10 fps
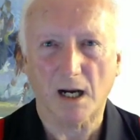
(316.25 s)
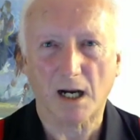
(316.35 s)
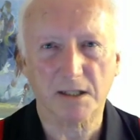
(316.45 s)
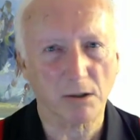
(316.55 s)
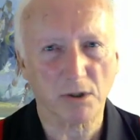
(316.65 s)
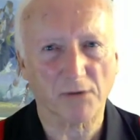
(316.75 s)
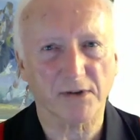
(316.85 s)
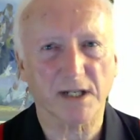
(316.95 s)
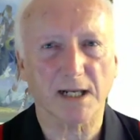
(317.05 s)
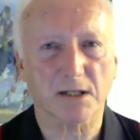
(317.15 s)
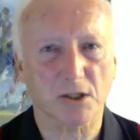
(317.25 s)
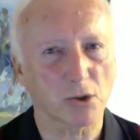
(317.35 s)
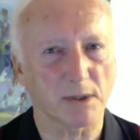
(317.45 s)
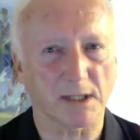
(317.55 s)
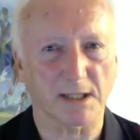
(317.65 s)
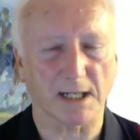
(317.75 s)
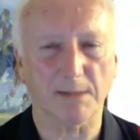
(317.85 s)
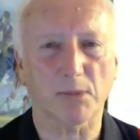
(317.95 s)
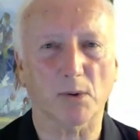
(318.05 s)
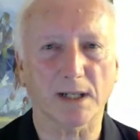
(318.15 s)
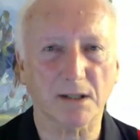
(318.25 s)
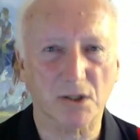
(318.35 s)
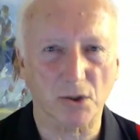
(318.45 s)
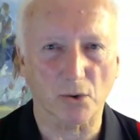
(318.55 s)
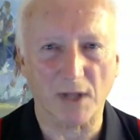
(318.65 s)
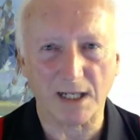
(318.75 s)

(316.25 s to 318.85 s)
I don't often get 2 in the day, but when I do,